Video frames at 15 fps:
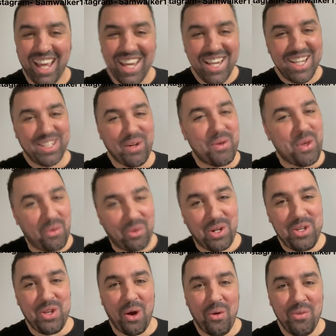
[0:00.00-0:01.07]
So I don't
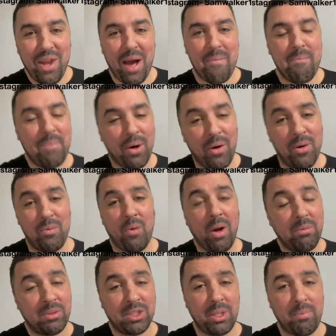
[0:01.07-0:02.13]
condone that.
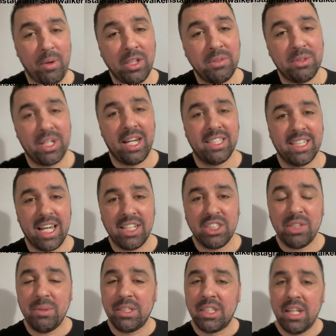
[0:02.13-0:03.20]
But the point I'm trying to get
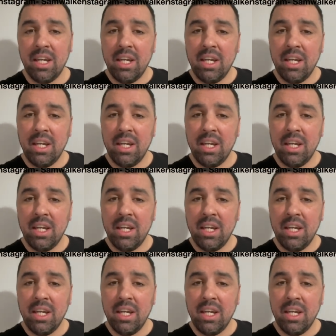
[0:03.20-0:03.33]
to is,